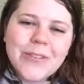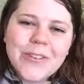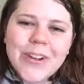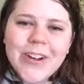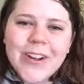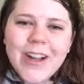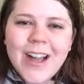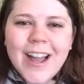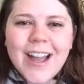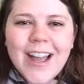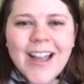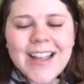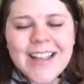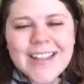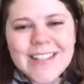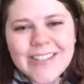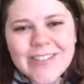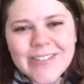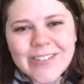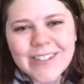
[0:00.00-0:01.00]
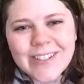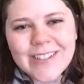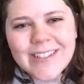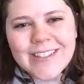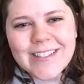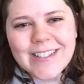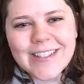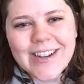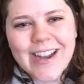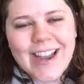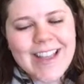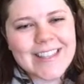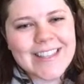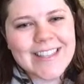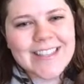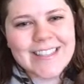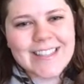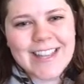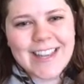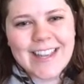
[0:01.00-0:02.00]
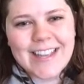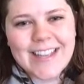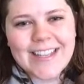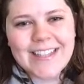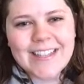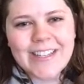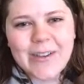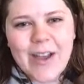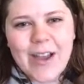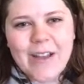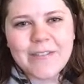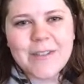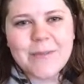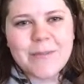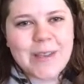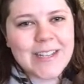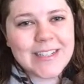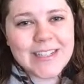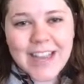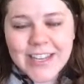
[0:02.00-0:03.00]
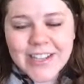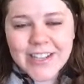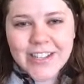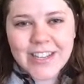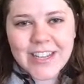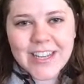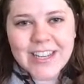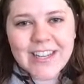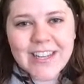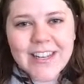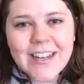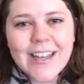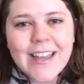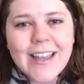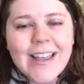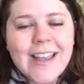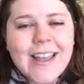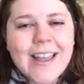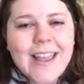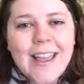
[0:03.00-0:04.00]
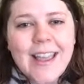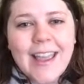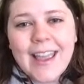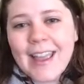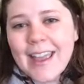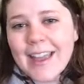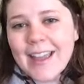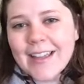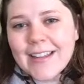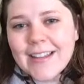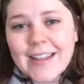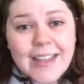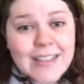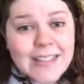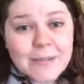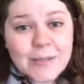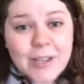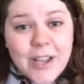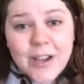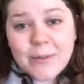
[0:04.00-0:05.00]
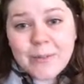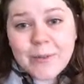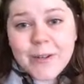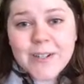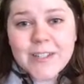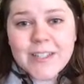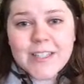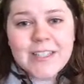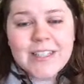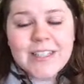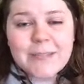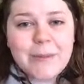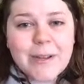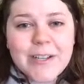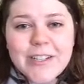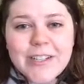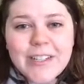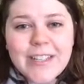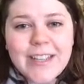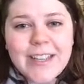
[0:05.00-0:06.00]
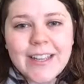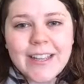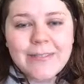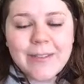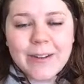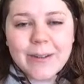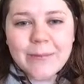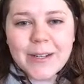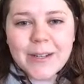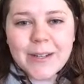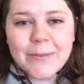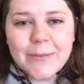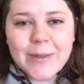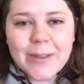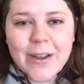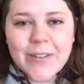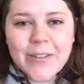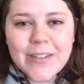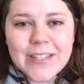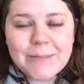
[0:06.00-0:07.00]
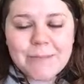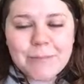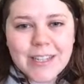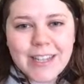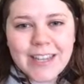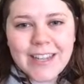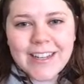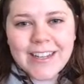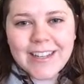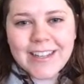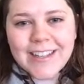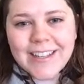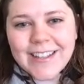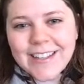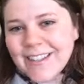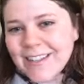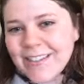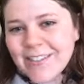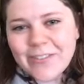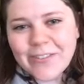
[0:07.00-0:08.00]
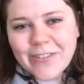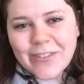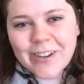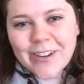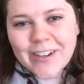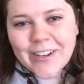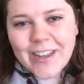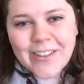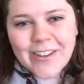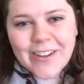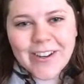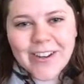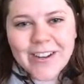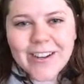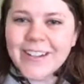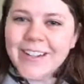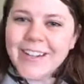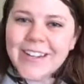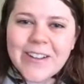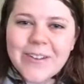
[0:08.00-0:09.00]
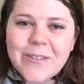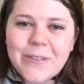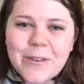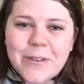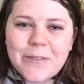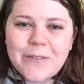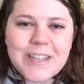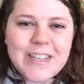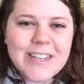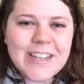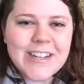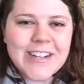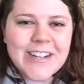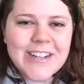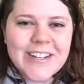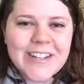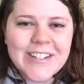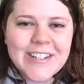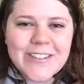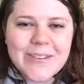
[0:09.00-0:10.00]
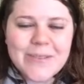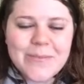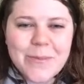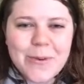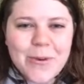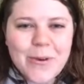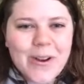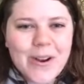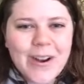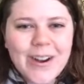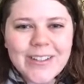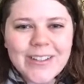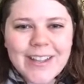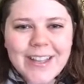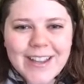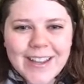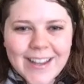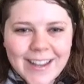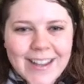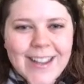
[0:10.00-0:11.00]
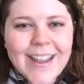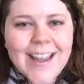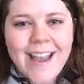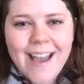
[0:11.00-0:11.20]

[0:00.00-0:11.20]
over your eyes or stick your head in the sand. You have to pay attention. And as a young person, especially if I'm going to be on this planet for another, 50 years or more, like,